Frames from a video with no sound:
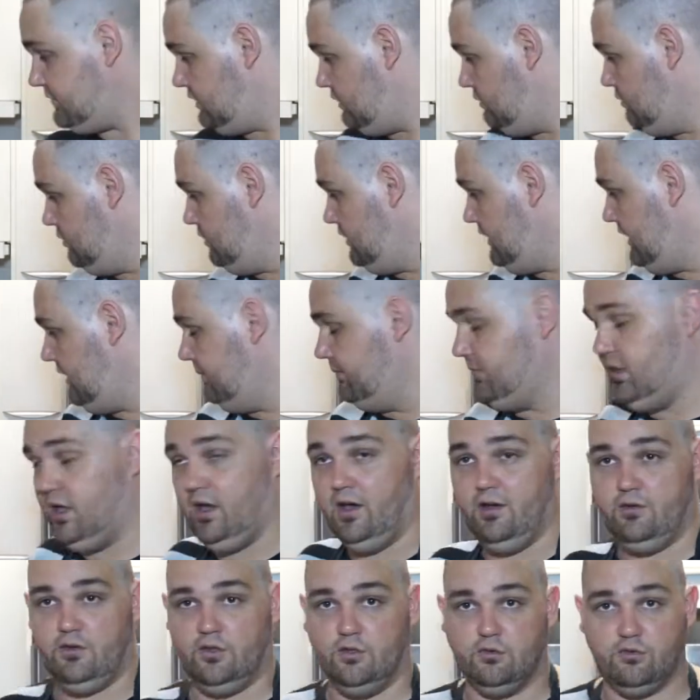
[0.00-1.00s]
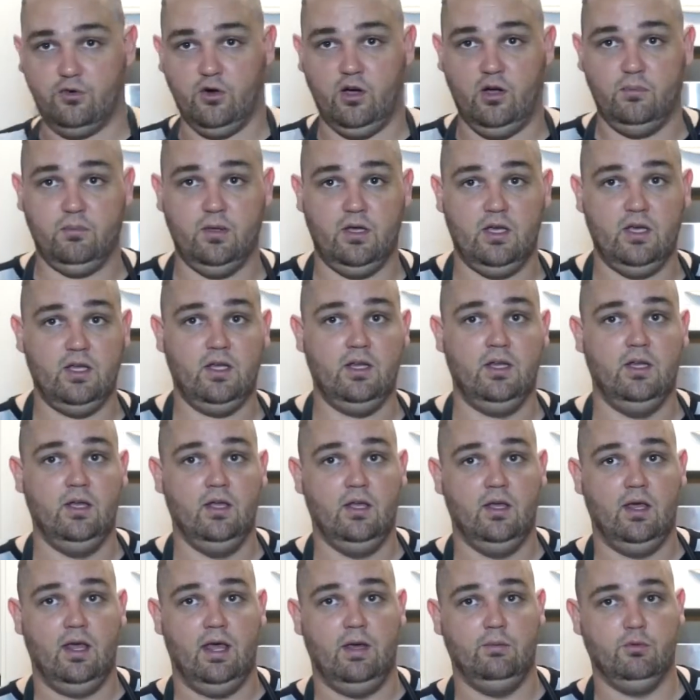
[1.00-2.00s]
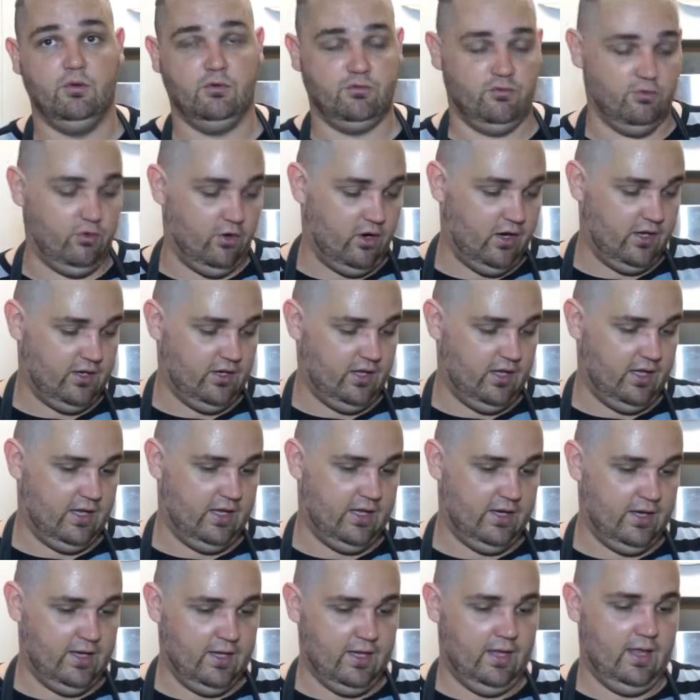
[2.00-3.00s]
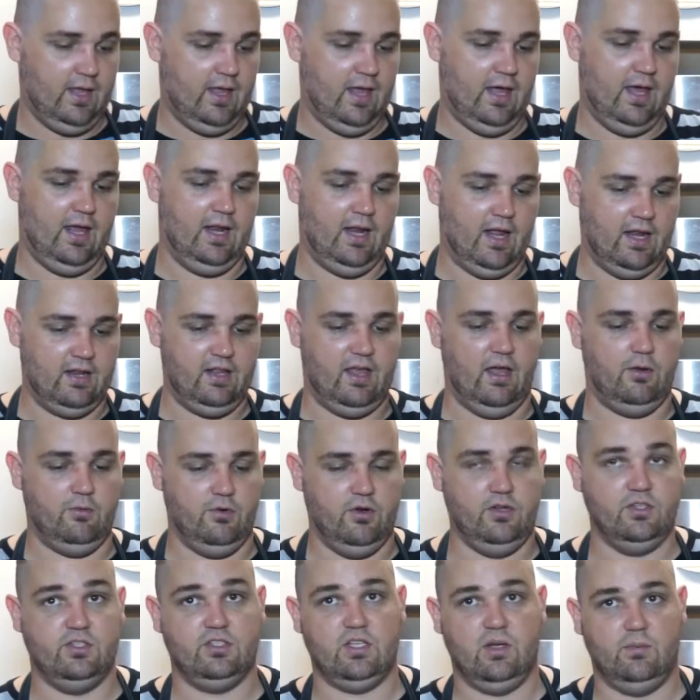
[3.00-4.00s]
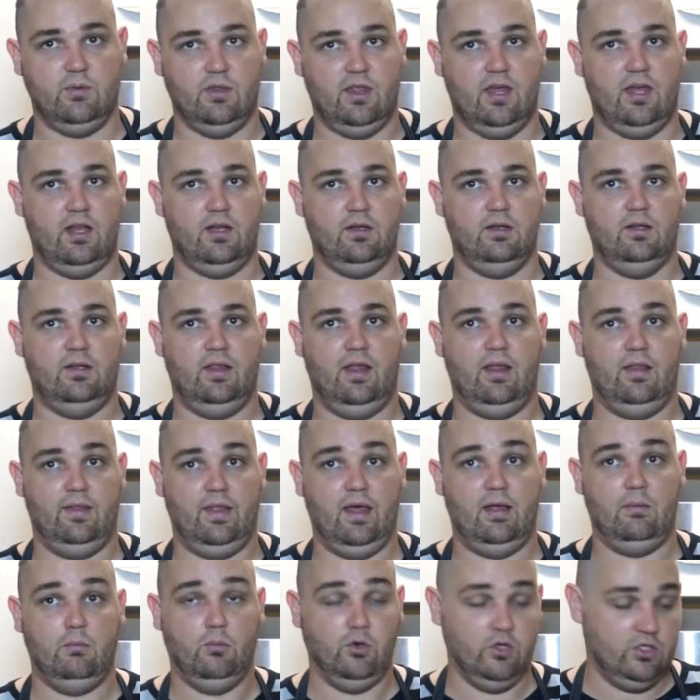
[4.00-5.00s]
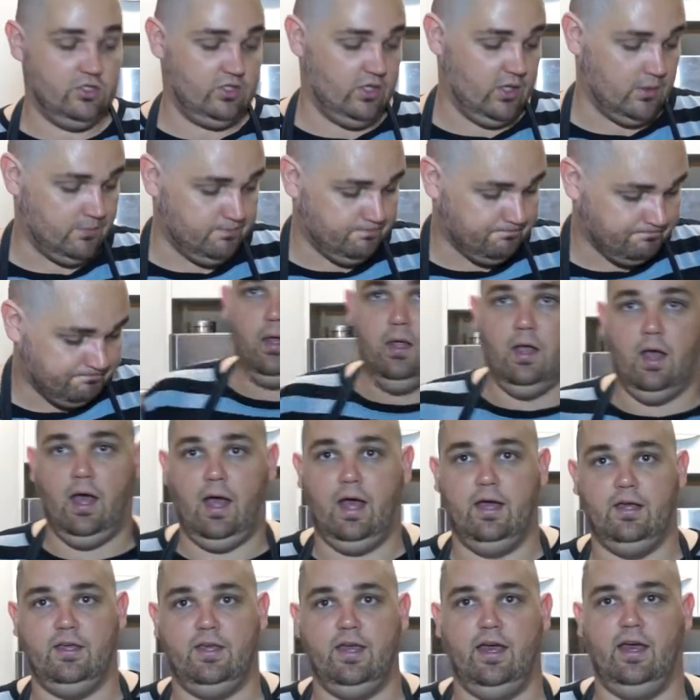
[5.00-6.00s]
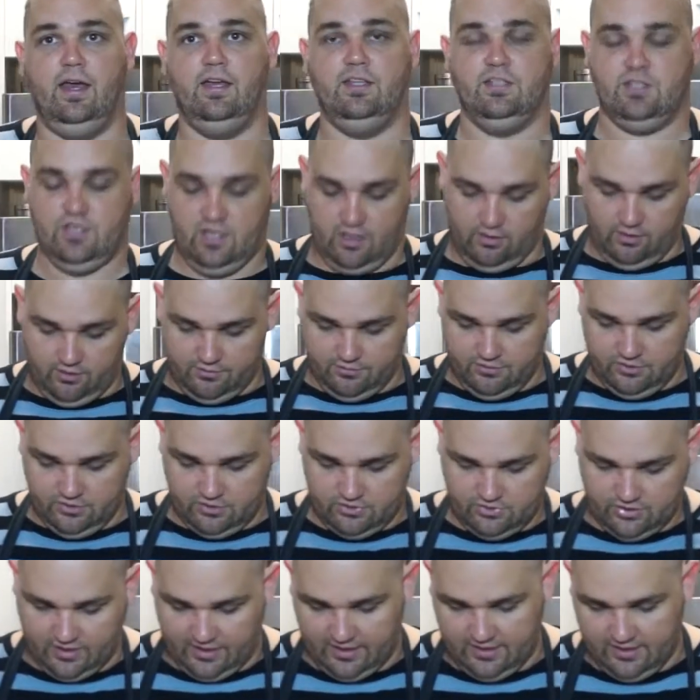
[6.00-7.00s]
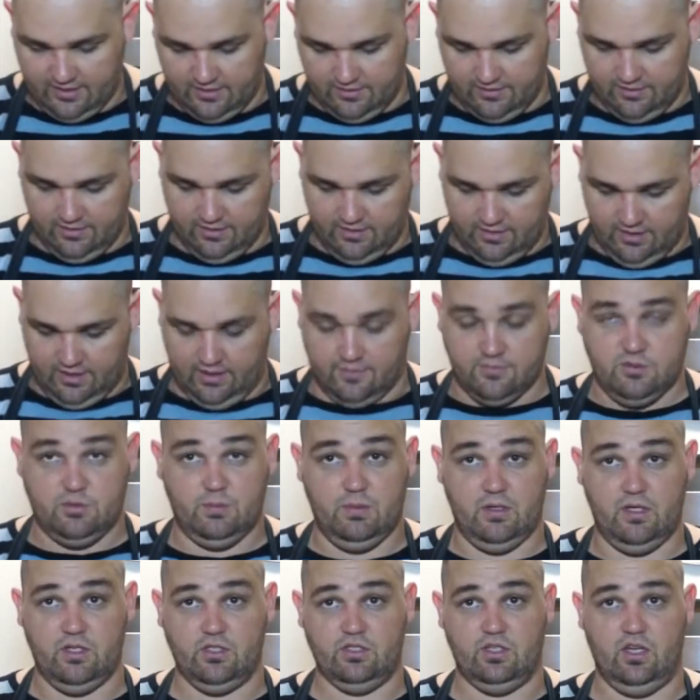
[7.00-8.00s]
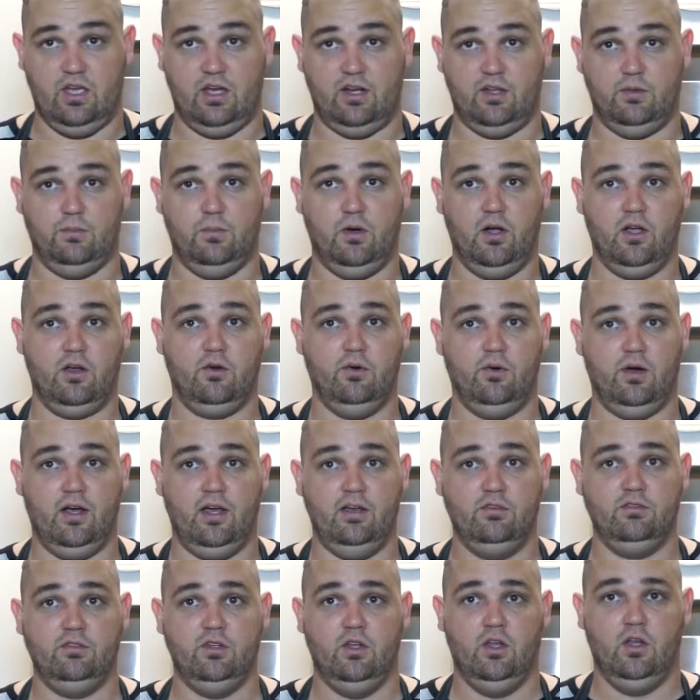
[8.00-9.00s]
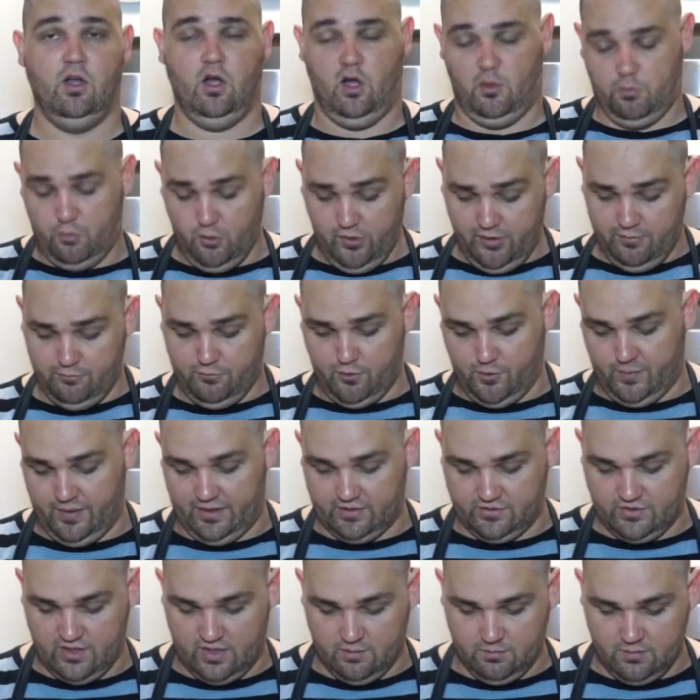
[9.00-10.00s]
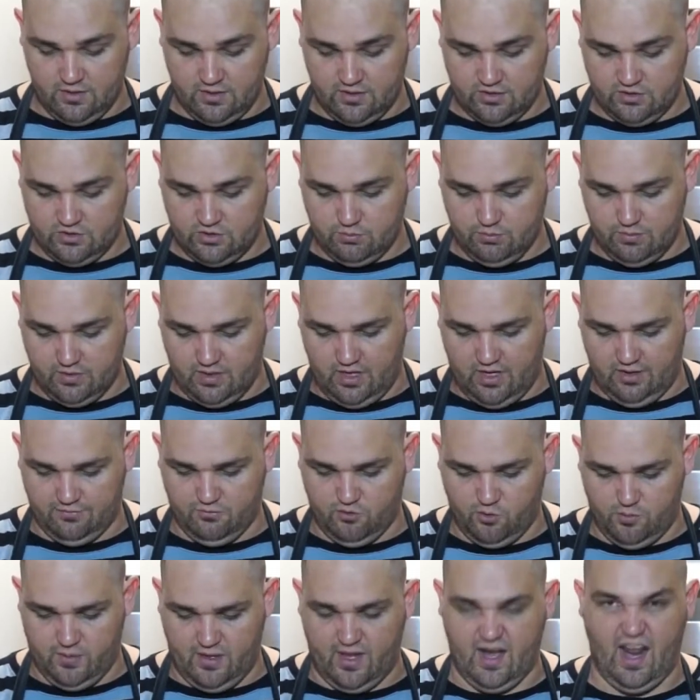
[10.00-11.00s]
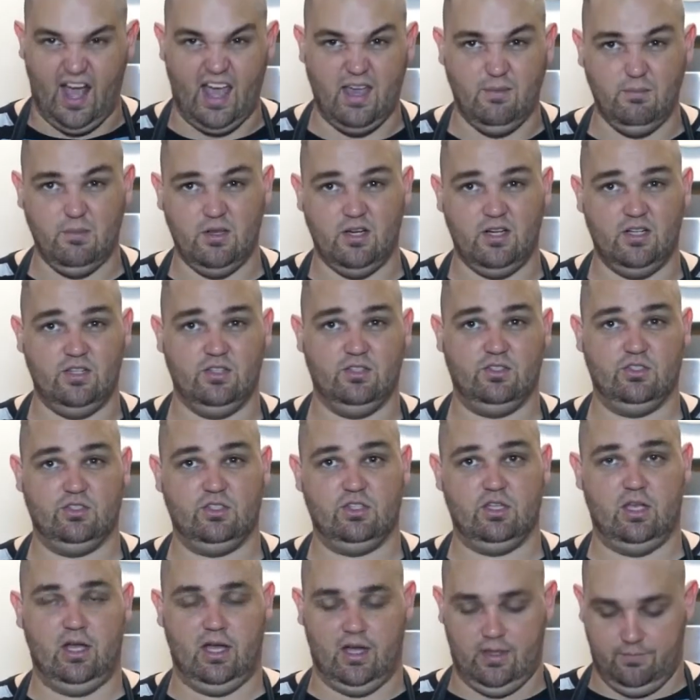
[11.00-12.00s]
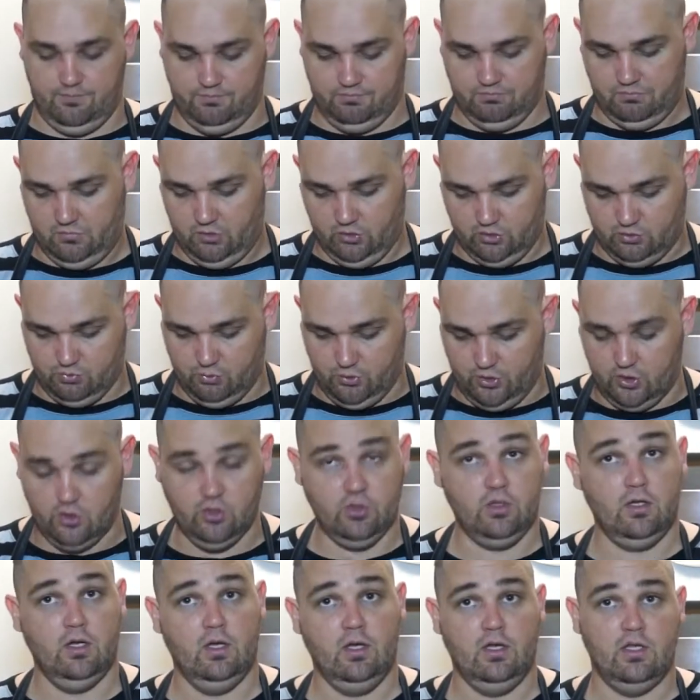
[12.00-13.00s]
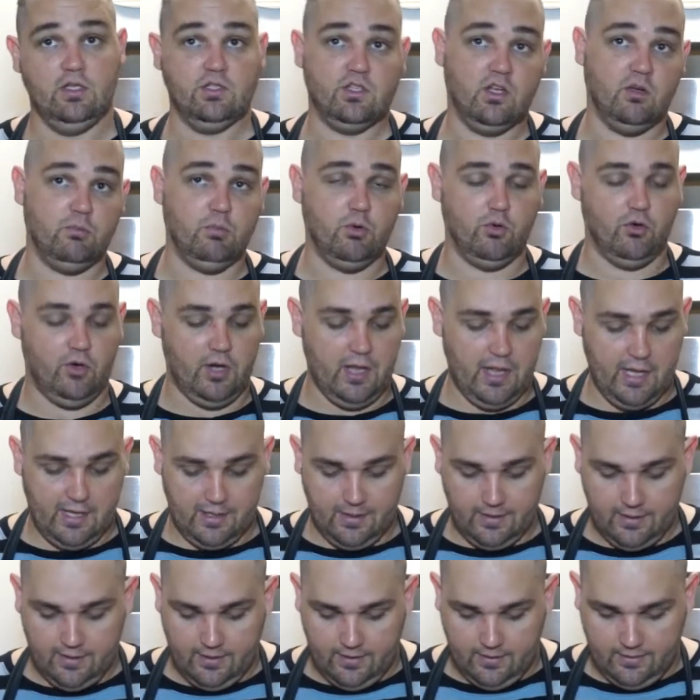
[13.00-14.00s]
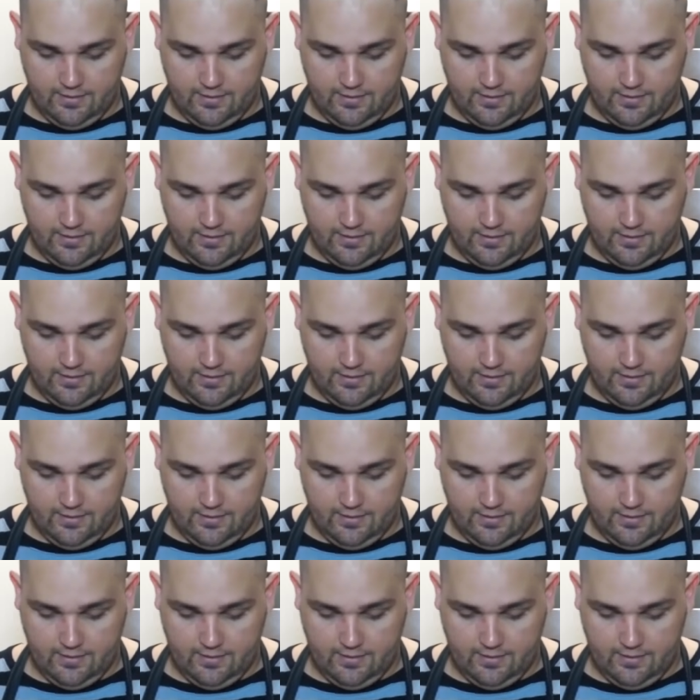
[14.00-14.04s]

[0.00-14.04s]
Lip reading: we'll go over to the fry pan and we'll fry it down and get rid of some of that moisture. Okay, so I've just taken the spinach out of the microwave. I put it in for about 10 minutes, but after about 8 minutes, looks pretty good, so I put it out.